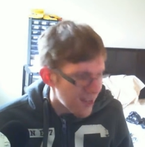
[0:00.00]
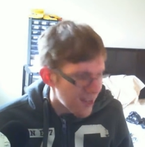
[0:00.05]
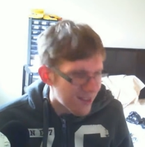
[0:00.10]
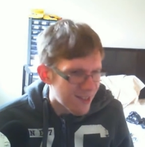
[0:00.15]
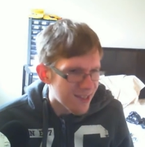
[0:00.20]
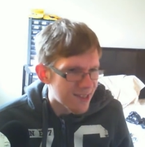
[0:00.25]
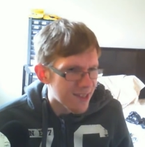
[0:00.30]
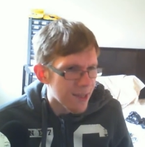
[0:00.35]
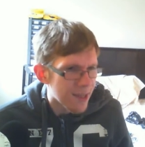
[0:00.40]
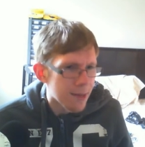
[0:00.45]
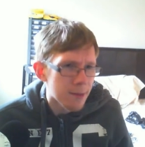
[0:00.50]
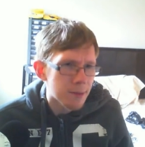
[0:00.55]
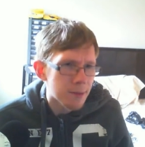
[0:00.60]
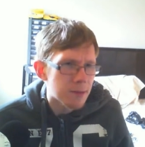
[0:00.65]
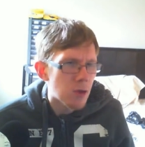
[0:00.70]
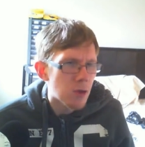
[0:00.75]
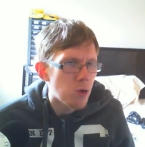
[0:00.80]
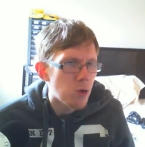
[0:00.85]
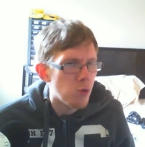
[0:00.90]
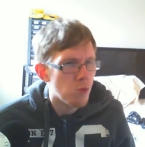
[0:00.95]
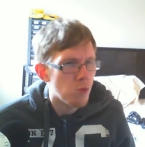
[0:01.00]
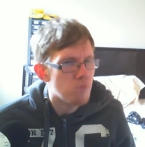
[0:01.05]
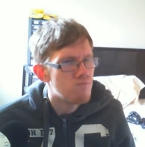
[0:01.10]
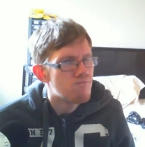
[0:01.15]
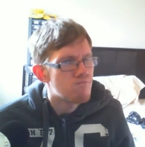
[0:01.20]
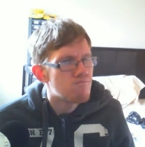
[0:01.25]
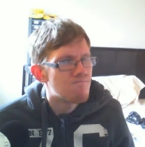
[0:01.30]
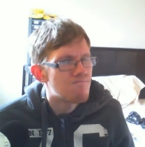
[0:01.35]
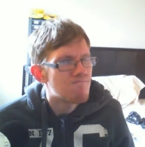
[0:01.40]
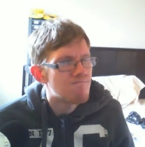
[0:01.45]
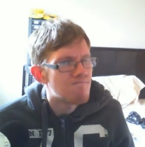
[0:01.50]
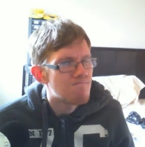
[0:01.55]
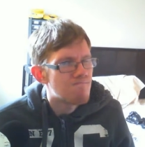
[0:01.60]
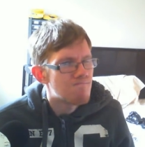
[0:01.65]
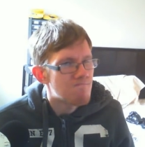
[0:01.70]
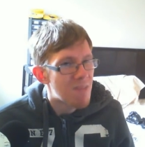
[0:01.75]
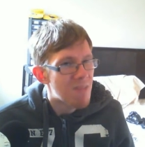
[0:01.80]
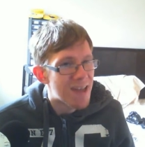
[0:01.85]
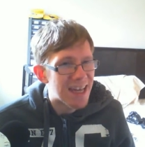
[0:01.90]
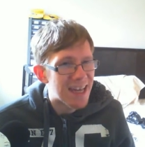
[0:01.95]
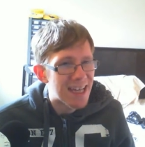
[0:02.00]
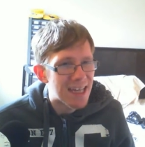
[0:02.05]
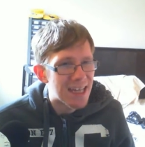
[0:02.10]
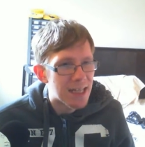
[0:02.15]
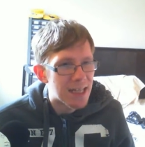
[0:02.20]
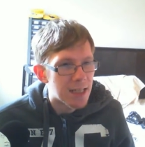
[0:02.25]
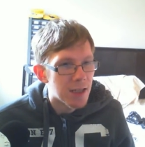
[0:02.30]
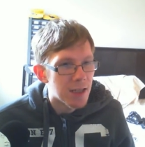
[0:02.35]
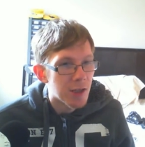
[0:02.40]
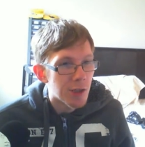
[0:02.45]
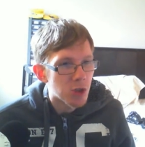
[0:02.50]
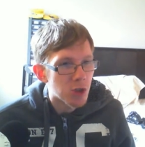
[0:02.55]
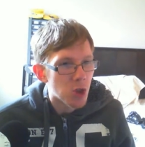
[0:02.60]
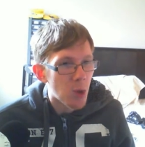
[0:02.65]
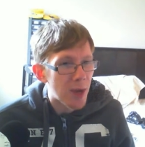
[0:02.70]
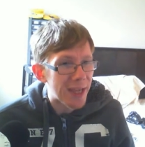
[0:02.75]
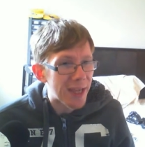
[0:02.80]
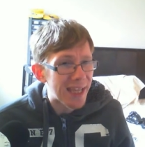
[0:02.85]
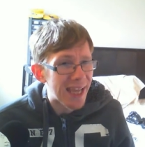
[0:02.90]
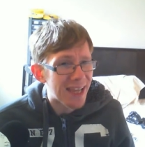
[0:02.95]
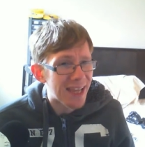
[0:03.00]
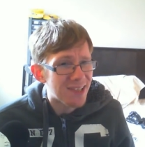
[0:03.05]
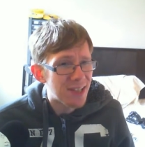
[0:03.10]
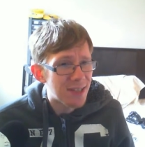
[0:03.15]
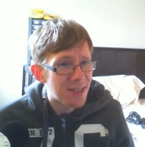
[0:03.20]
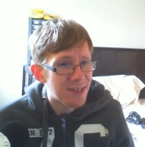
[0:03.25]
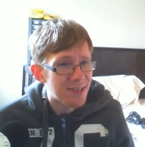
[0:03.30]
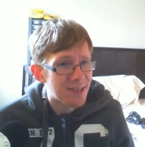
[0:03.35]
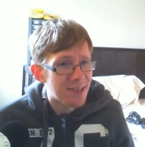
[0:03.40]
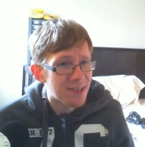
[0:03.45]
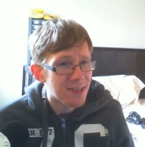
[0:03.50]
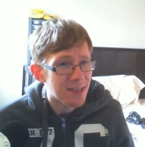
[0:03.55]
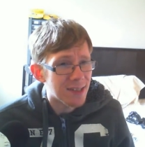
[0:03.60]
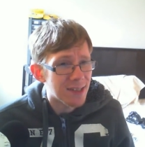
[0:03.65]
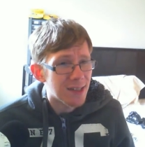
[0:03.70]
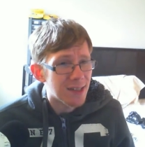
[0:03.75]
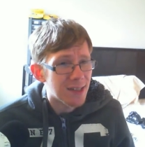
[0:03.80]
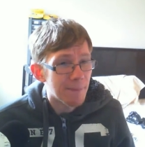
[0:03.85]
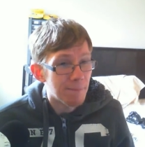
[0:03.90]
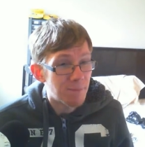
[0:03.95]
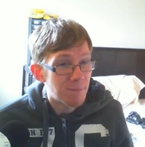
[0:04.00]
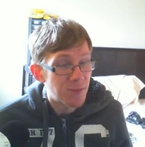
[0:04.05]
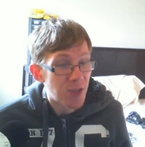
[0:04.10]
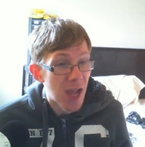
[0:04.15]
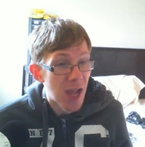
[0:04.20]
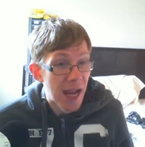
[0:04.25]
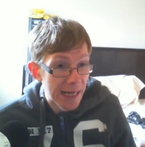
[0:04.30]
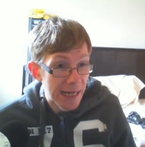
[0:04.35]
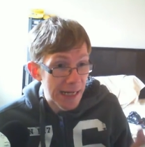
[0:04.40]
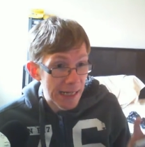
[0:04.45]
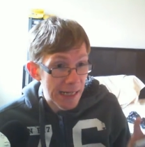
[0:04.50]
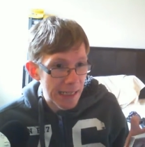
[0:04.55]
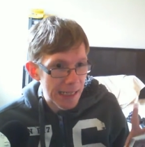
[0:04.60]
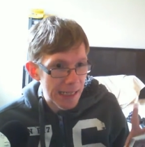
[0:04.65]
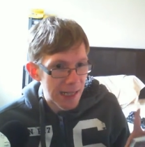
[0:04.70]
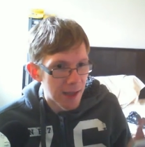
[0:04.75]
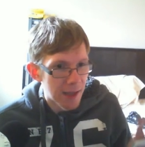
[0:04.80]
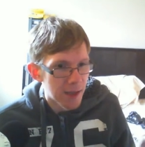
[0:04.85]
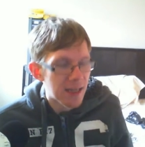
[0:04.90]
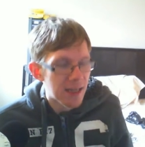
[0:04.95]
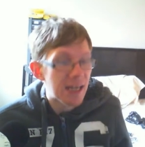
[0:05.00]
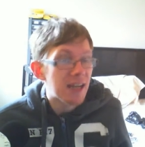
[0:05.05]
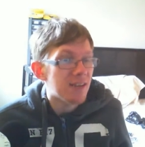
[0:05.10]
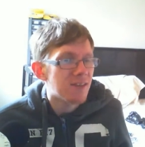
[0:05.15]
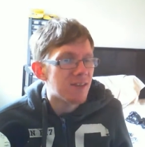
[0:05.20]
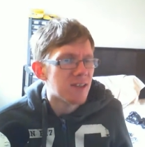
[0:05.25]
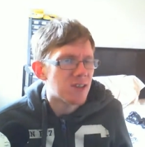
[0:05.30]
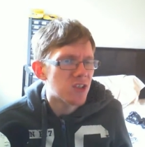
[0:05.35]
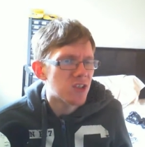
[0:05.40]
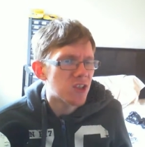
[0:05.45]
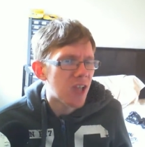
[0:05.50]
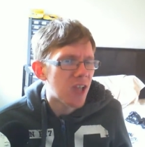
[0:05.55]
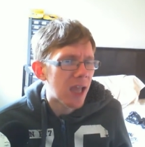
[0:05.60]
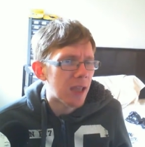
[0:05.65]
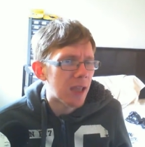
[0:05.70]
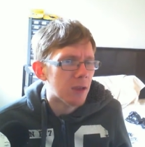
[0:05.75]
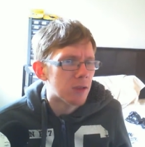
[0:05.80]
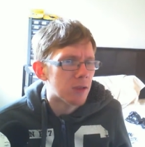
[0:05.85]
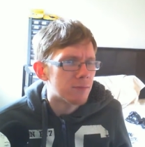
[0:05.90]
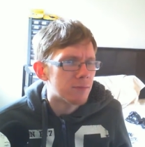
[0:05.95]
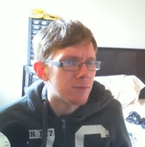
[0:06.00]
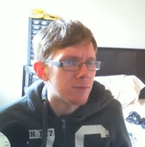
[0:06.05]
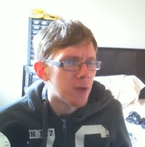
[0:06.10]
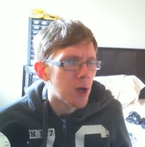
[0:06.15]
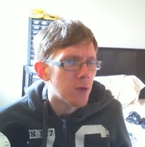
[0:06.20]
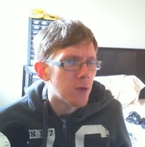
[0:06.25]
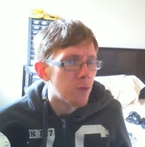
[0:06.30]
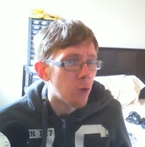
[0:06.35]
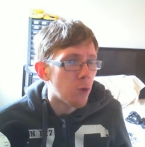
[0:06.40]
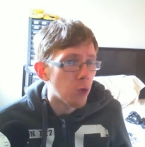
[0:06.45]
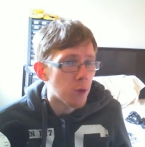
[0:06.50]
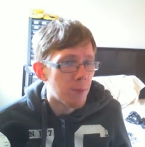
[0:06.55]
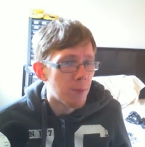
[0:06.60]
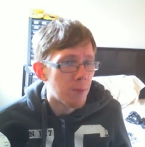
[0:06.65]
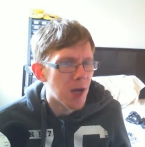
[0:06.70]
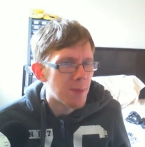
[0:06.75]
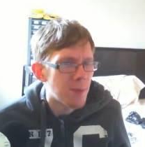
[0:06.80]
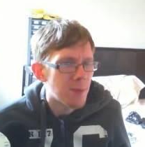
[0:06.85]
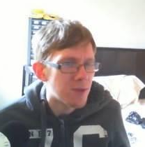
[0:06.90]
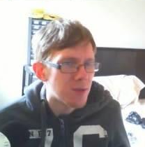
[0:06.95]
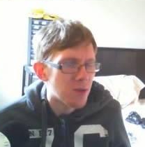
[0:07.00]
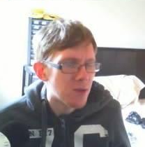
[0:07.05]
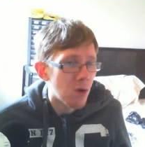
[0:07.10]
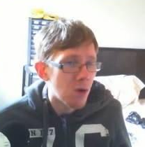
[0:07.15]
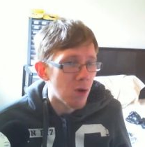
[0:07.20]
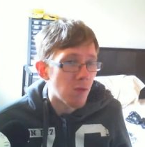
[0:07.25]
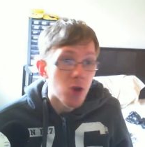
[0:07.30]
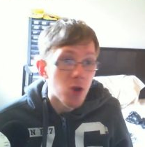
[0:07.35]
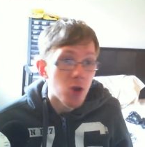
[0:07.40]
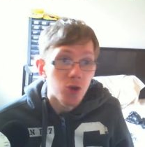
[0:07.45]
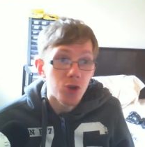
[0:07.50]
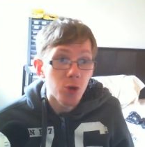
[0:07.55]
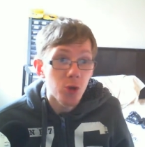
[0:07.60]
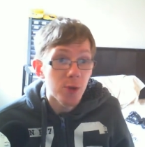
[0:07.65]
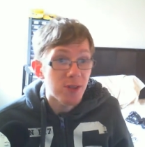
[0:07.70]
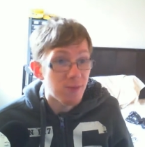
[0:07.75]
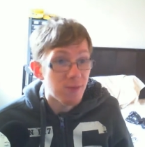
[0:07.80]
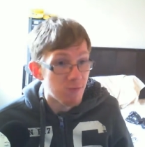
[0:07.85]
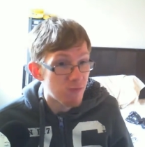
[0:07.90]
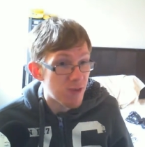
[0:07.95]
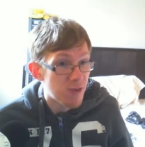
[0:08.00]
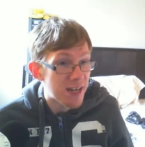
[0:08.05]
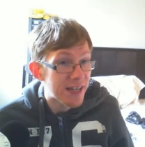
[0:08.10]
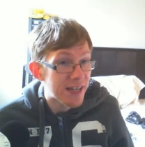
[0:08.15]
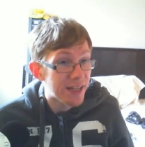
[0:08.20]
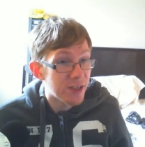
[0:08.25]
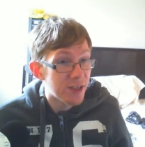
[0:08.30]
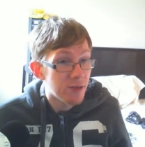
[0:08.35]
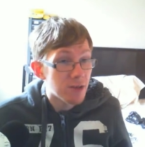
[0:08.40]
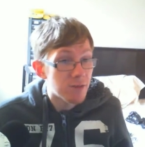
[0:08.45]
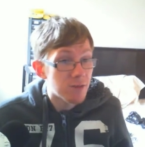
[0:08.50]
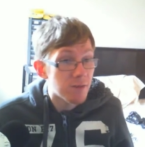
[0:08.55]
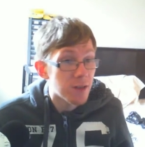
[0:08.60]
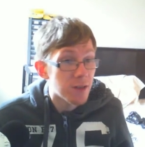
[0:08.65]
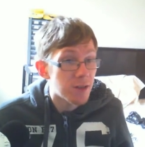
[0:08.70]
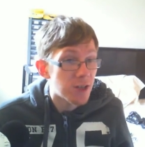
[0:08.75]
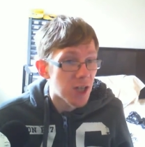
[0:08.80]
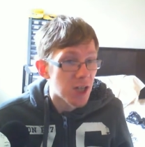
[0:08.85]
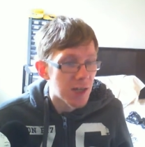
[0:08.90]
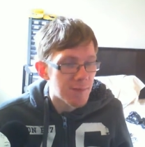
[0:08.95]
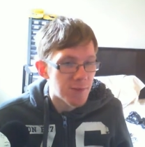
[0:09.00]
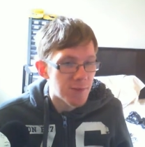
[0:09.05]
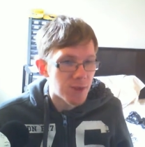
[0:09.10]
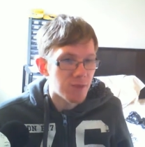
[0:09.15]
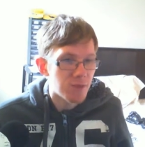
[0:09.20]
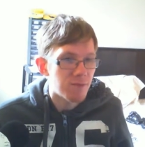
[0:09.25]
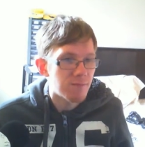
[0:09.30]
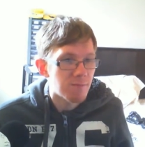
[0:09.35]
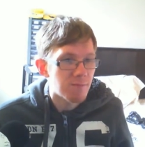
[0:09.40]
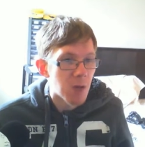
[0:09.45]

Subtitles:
It's a scale 2. So I guess it's technically either scale for the purpose of. So it's really useful in terms of